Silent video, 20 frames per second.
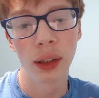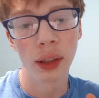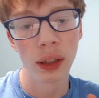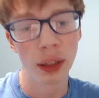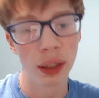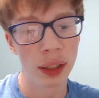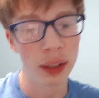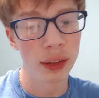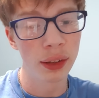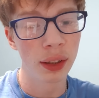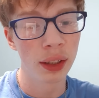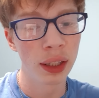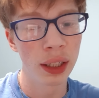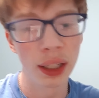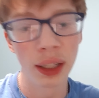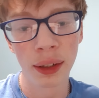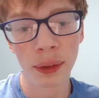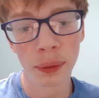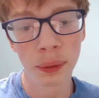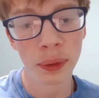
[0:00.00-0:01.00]
and i tell you
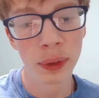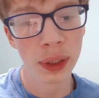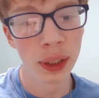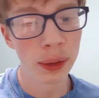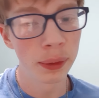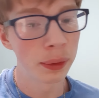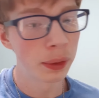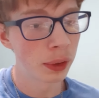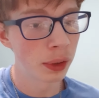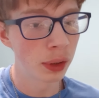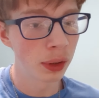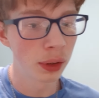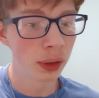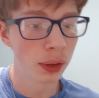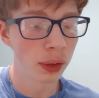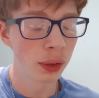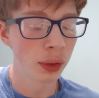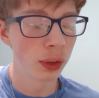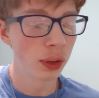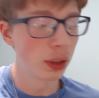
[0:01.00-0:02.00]
i've never
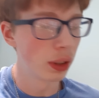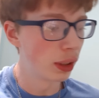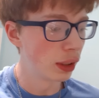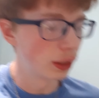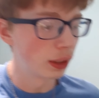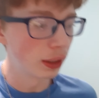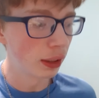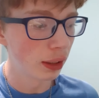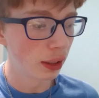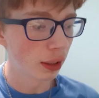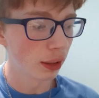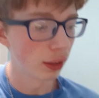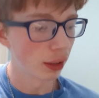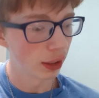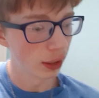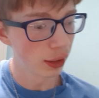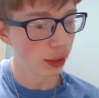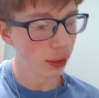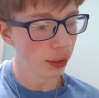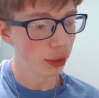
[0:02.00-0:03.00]
seen anything
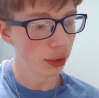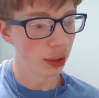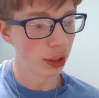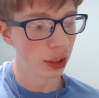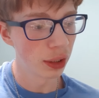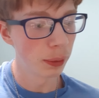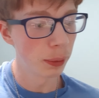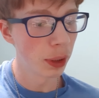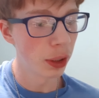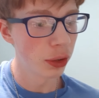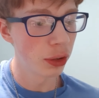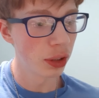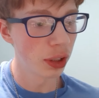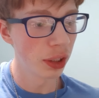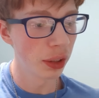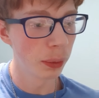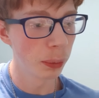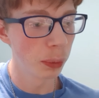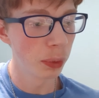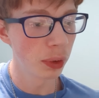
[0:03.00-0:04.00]
like this in any of my
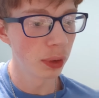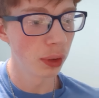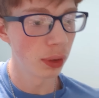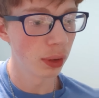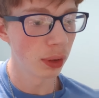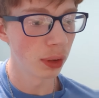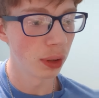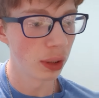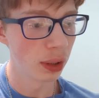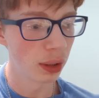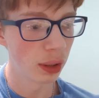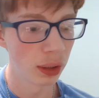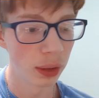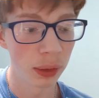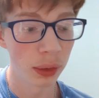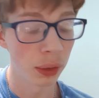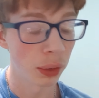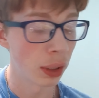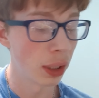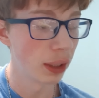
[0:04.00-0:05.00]
dreams in
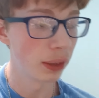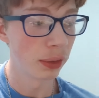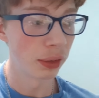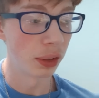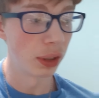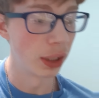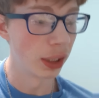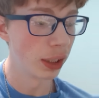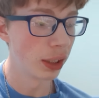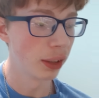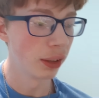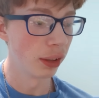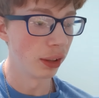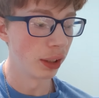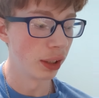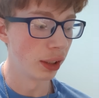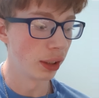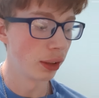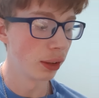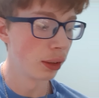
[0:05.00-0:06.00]
real life or
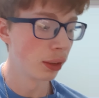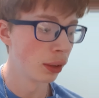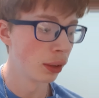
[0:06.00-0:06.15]
anything